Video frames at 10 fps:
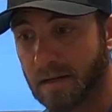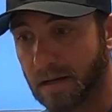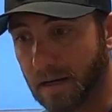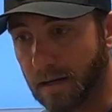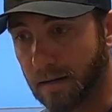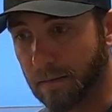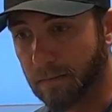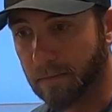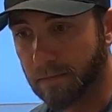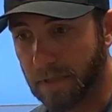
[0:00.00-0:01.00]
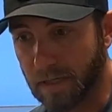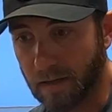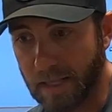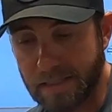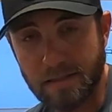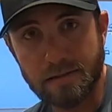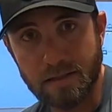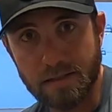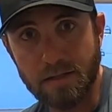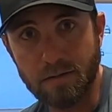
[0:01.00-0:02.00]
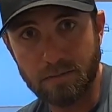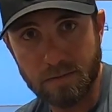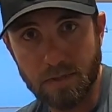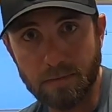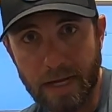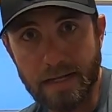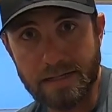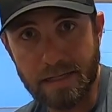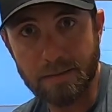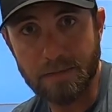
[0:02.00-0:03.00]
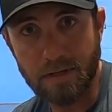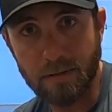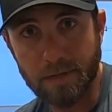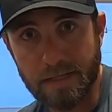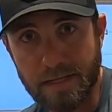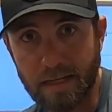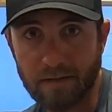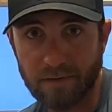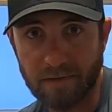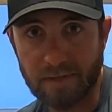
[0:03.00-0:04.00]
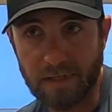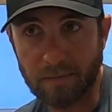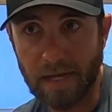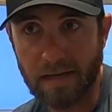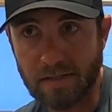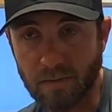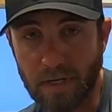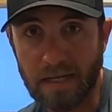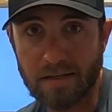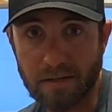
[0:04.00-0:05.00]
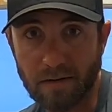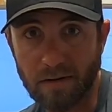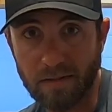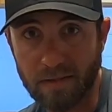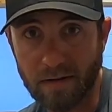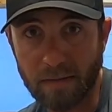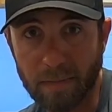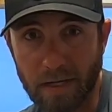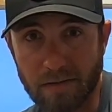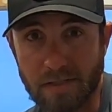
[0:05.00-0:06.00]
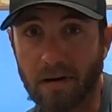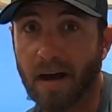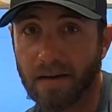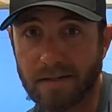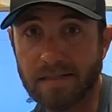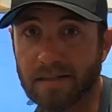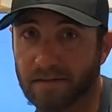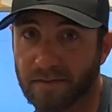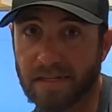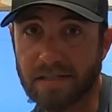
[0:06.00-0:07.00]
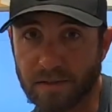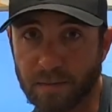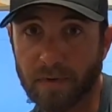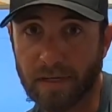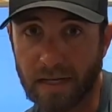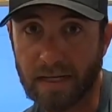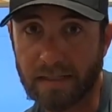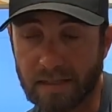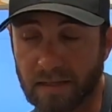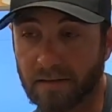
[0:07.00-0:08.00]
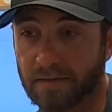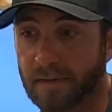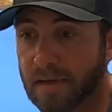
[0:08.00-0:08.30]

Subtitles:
That's a two-man team tournament, taking 15 pounds to win 230 boats. So obviously the fishing is pretty dang tough.